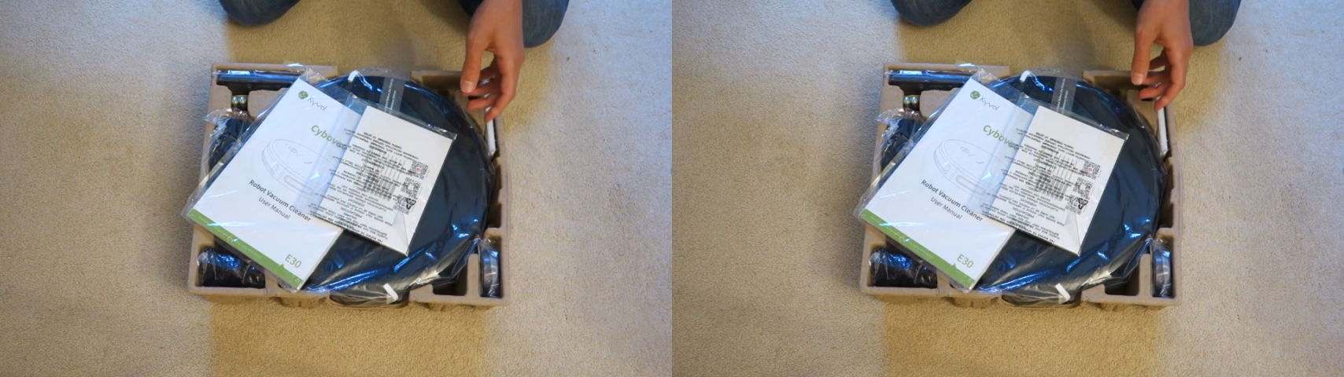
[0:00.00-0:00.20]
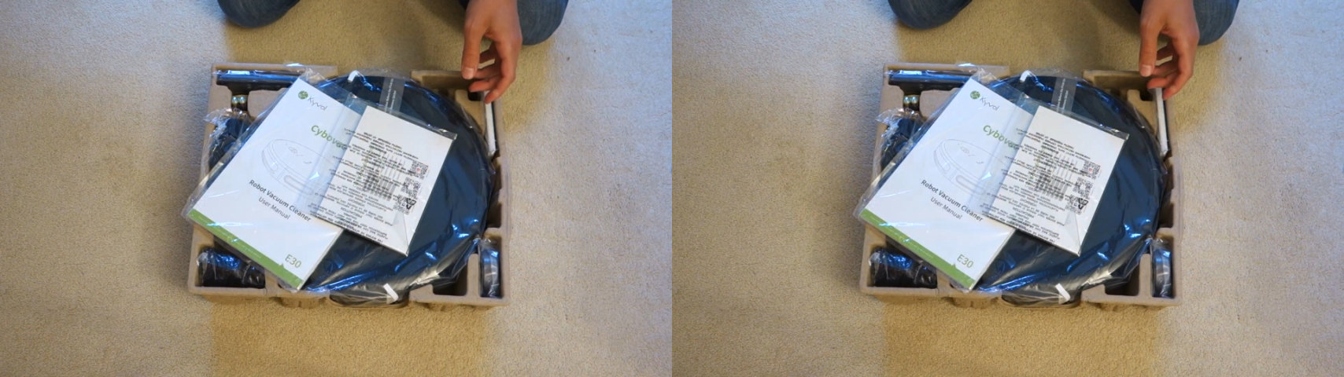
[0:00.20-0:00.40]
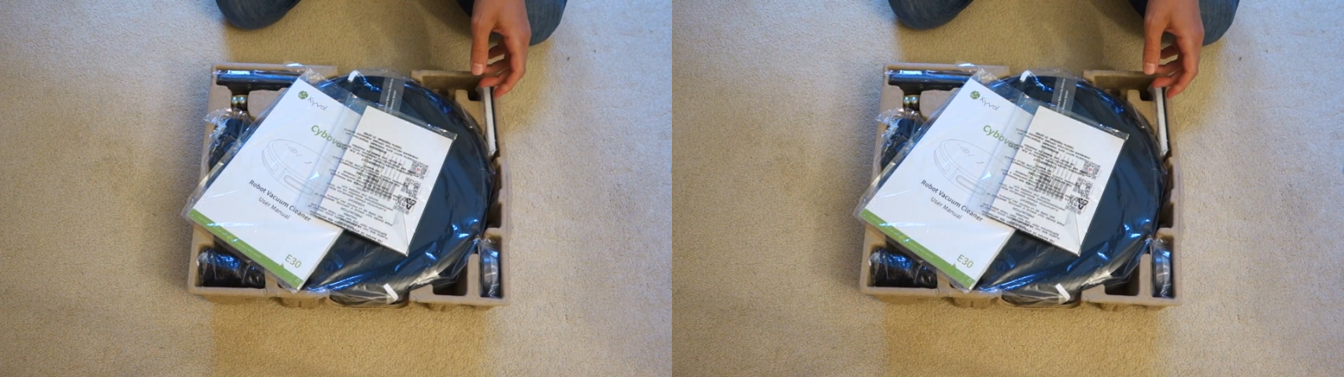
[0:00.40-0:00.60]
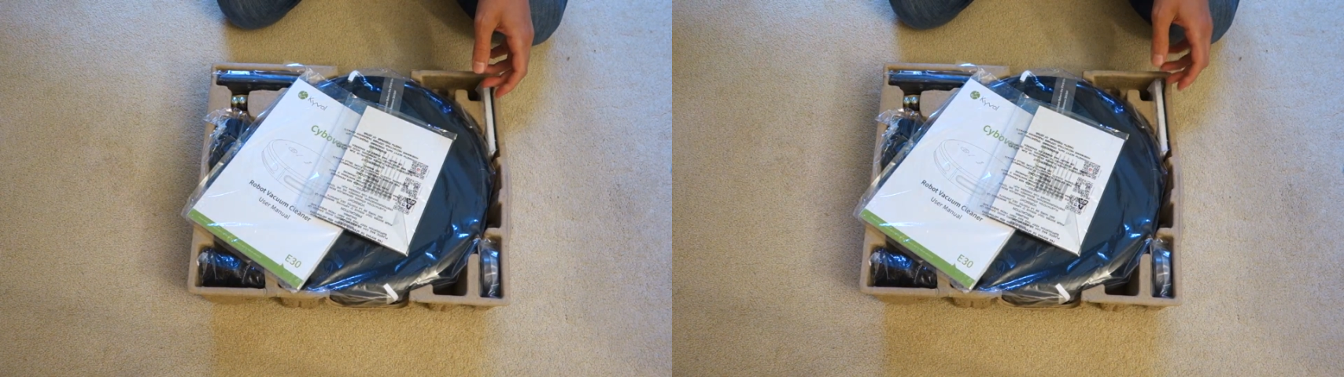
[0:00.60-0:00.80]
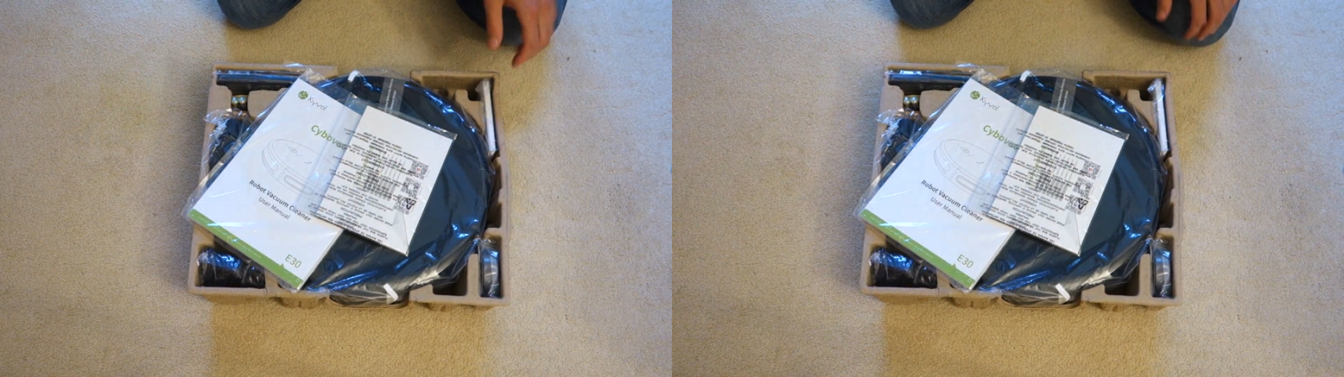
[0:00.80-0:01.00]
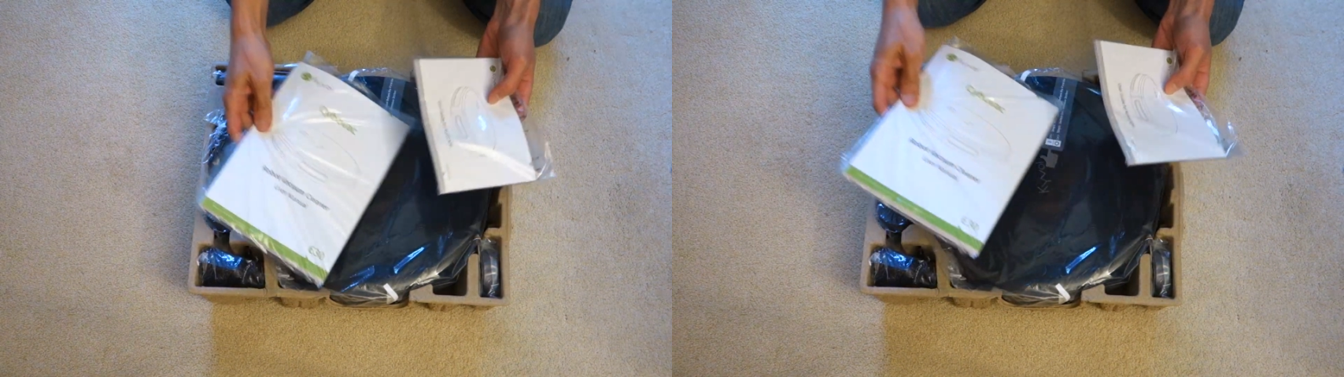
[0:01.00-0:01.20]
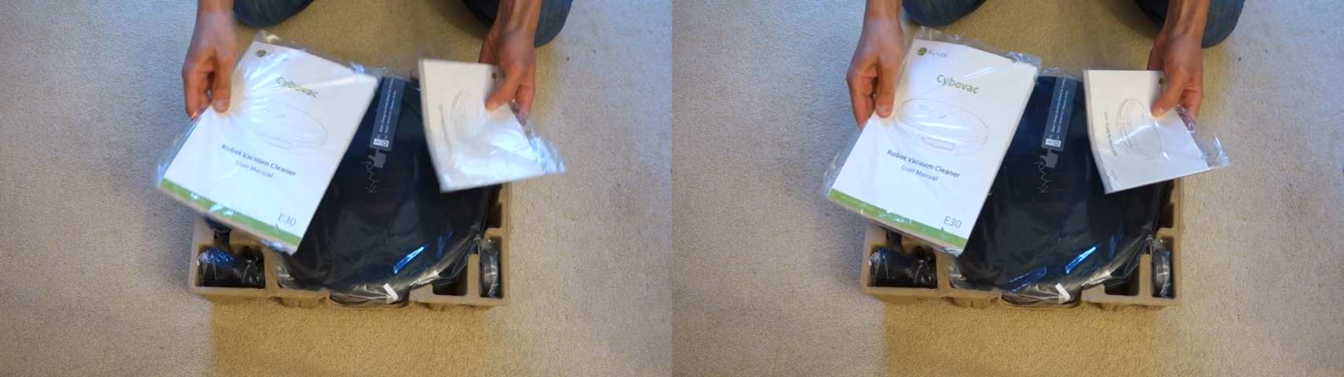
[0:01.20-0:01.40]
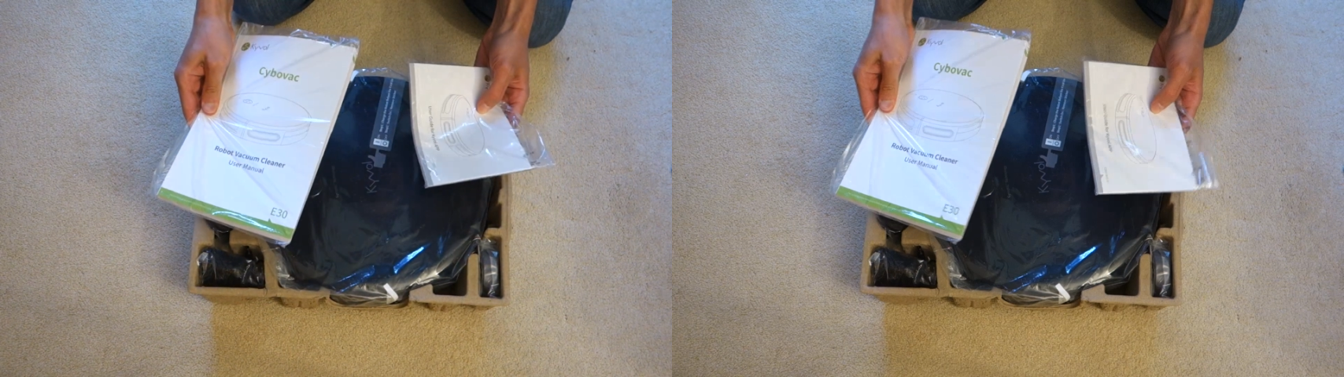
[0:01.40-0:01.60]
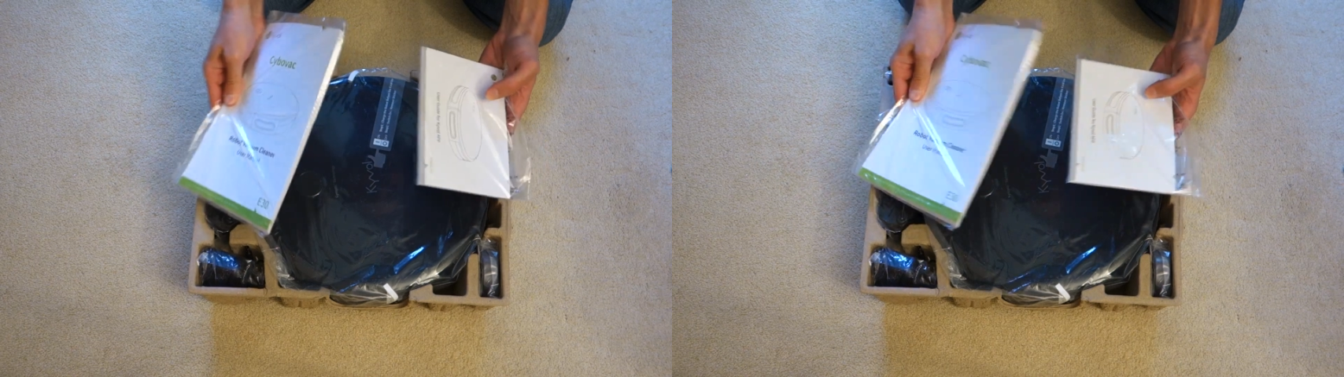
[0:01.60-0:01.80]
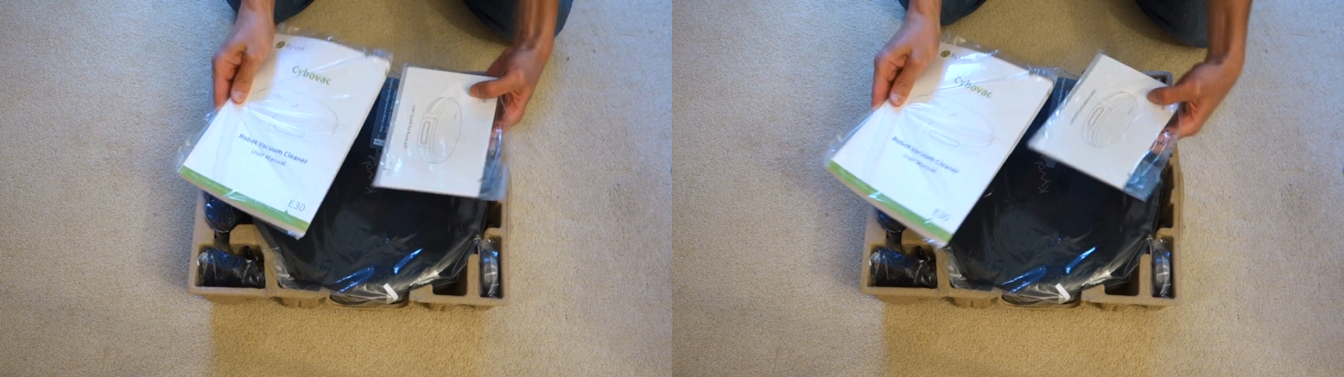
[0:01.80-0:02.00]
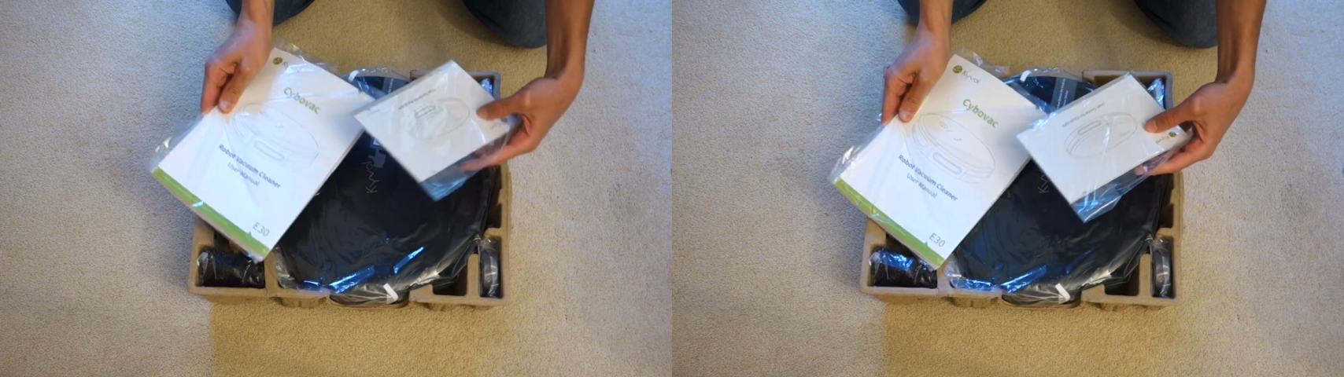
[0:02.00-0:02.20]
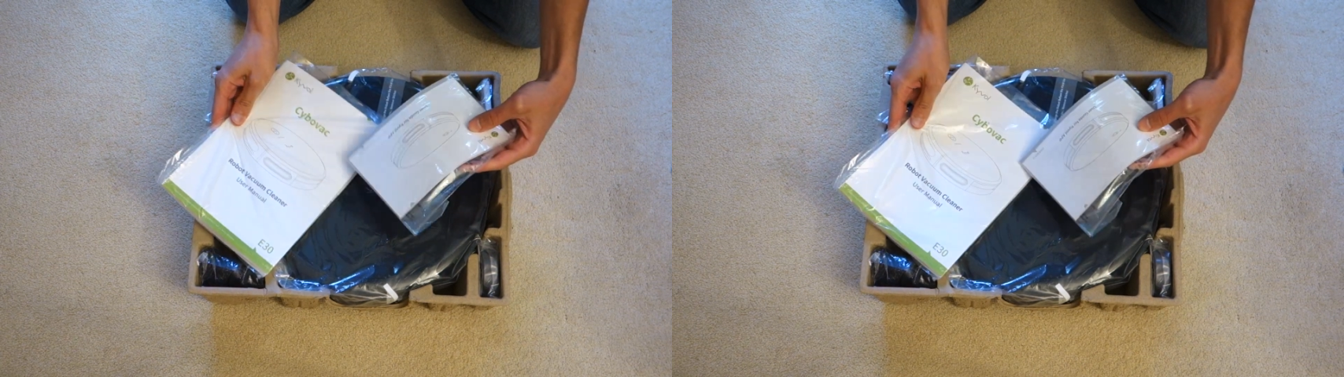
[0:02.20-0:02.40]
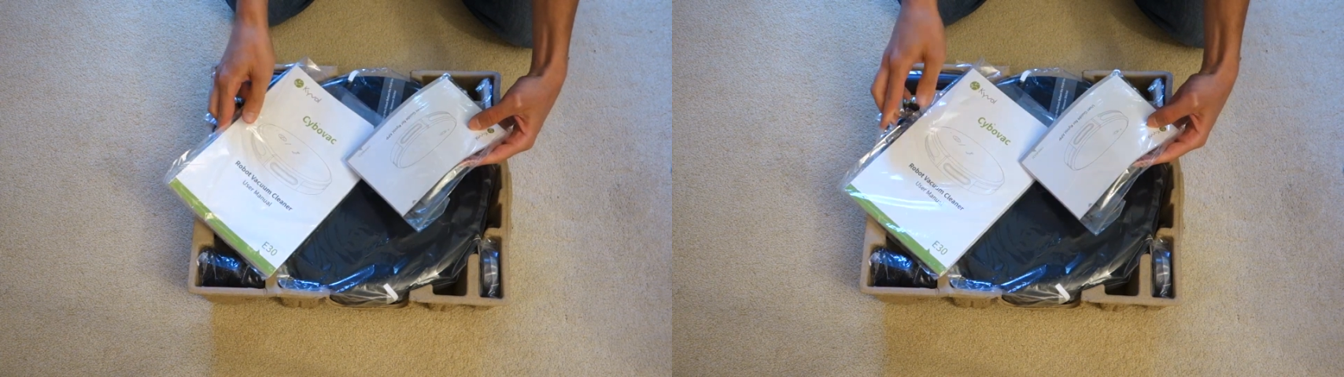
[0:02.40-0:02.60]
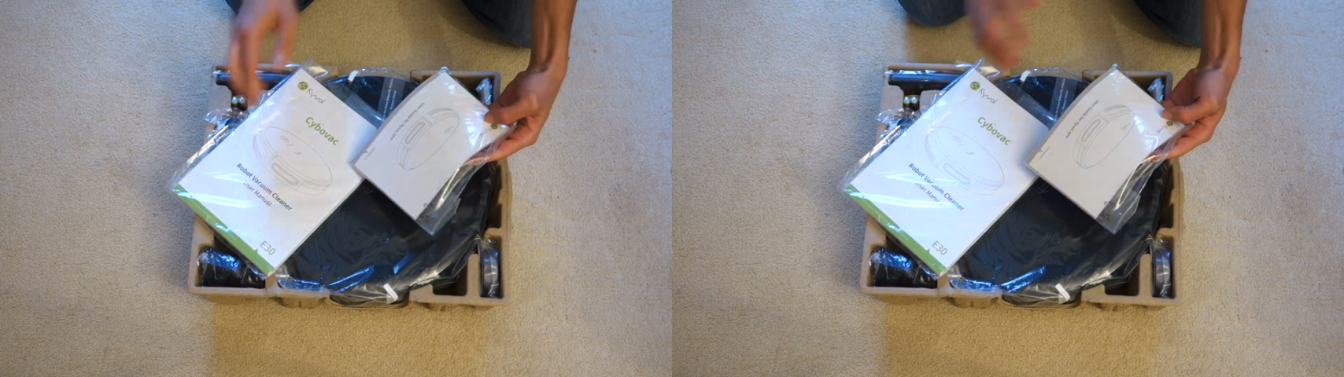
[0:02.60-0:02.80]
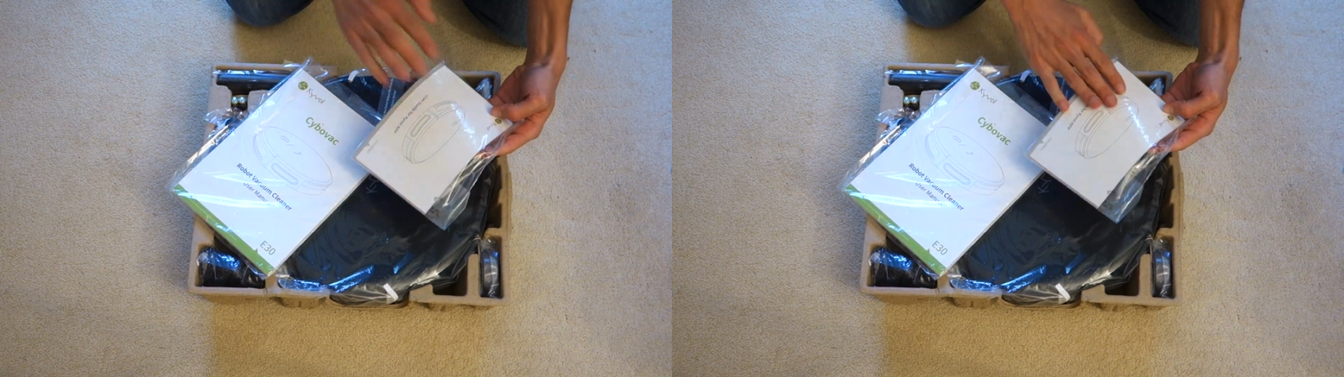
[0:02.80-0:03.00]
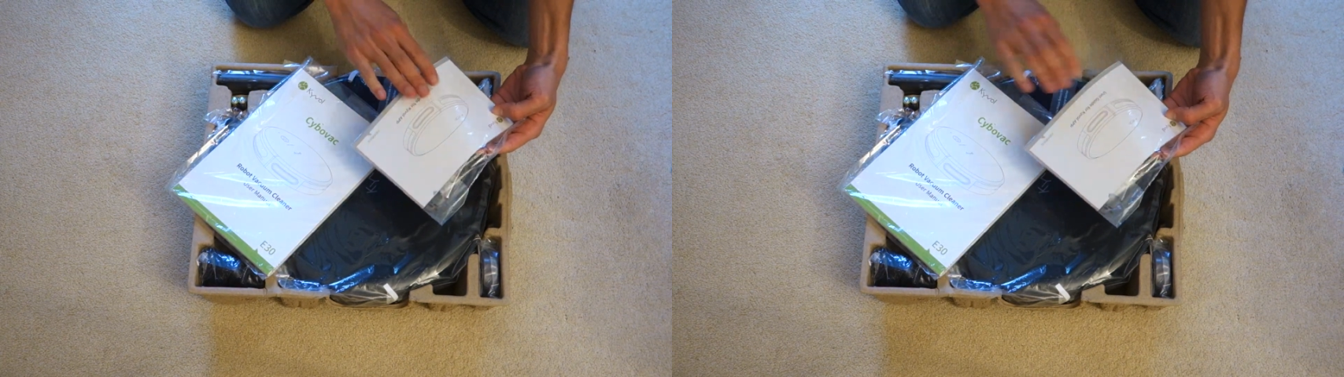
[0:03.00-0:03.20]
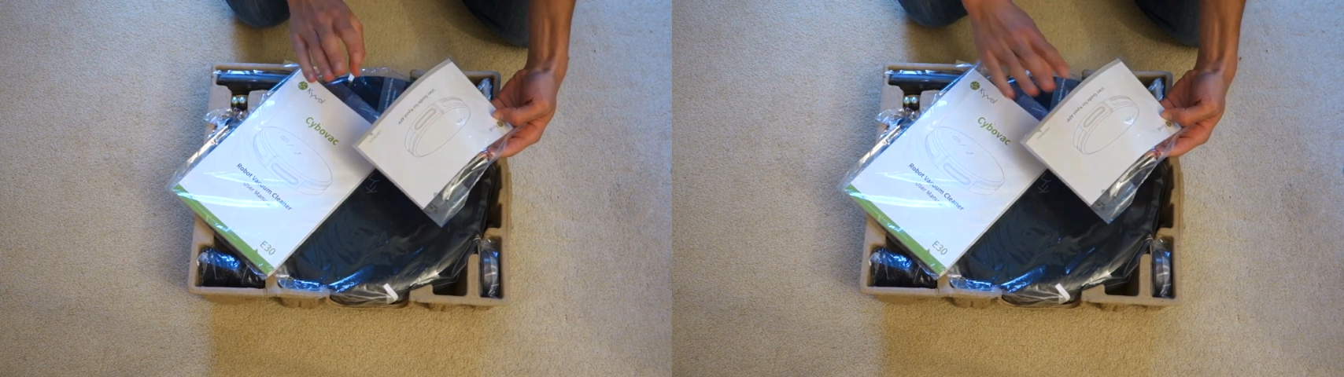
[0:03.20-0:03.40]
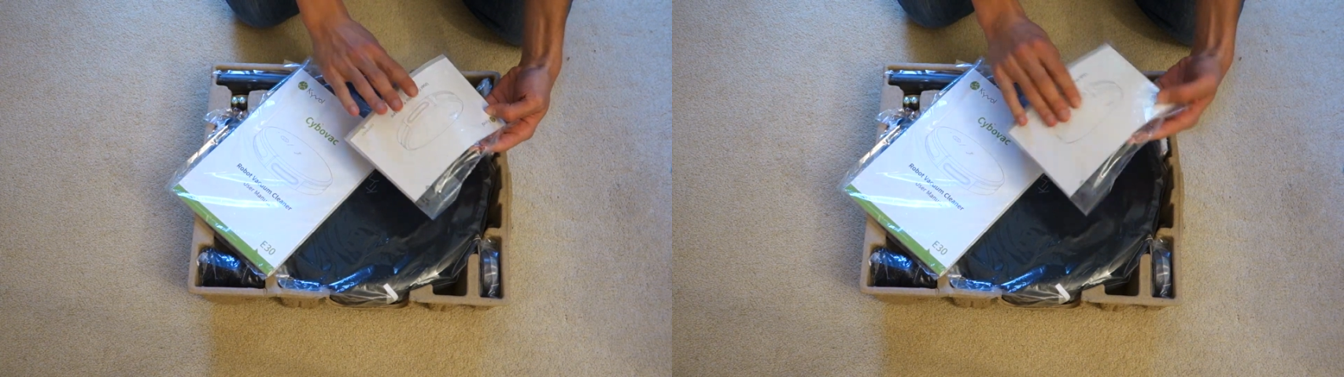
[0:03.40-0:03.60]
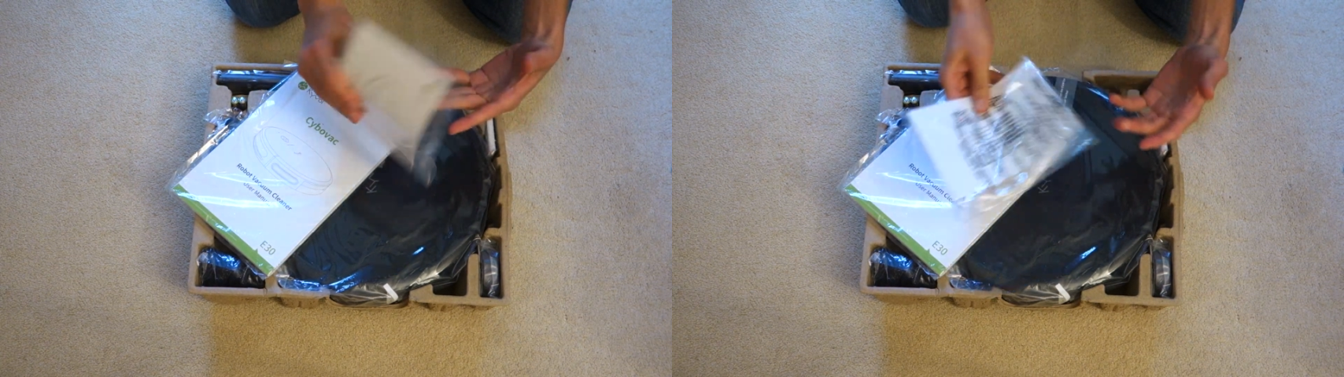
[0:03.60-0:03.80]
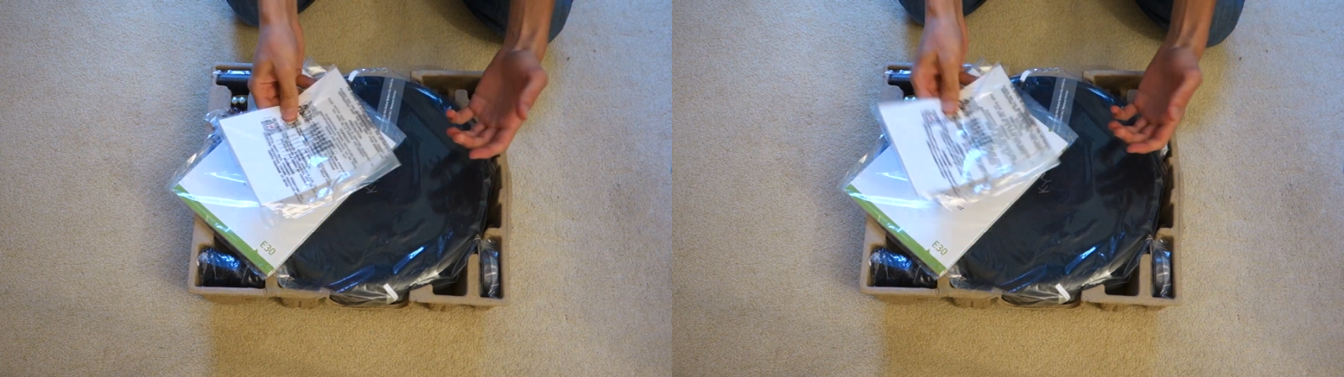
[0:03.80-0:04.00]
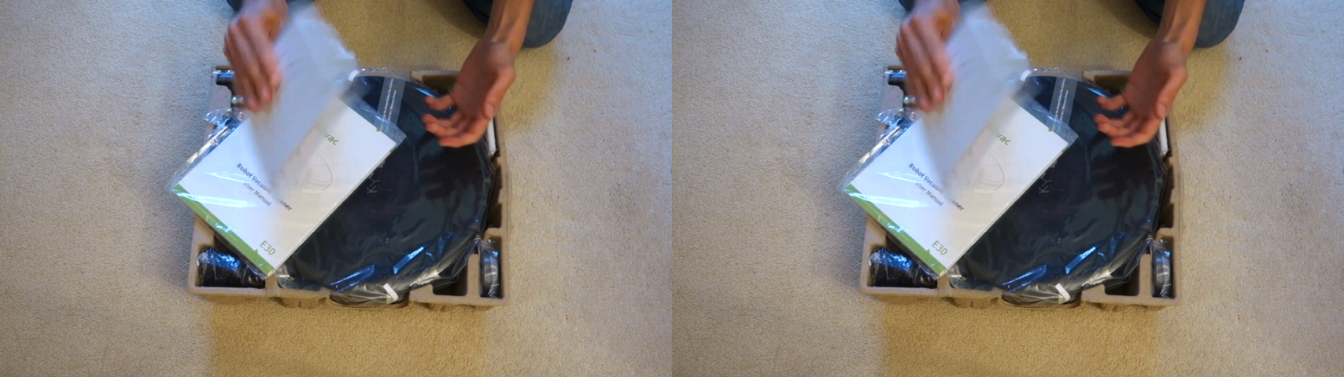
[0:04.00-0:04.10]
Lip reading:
Nobody's mouth can be seen.